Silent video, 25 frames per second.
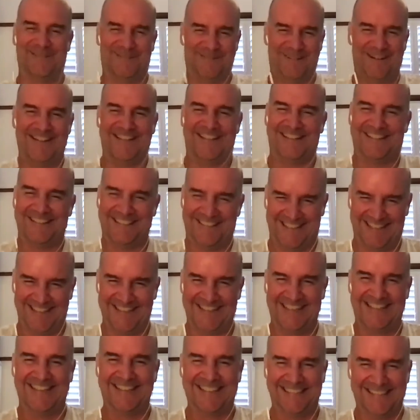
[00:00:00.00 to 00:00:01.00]
colourful. If he had grown
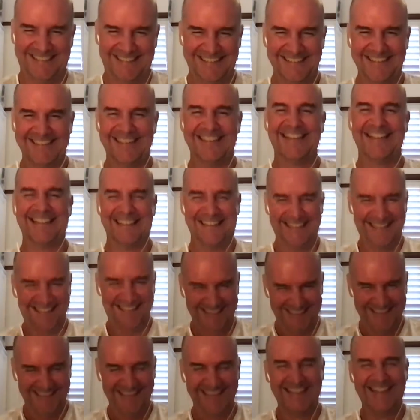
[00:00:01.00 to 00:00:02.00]
identity. up in
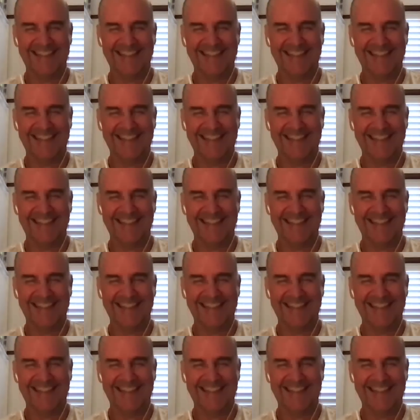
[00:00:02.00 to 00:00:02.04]
Australia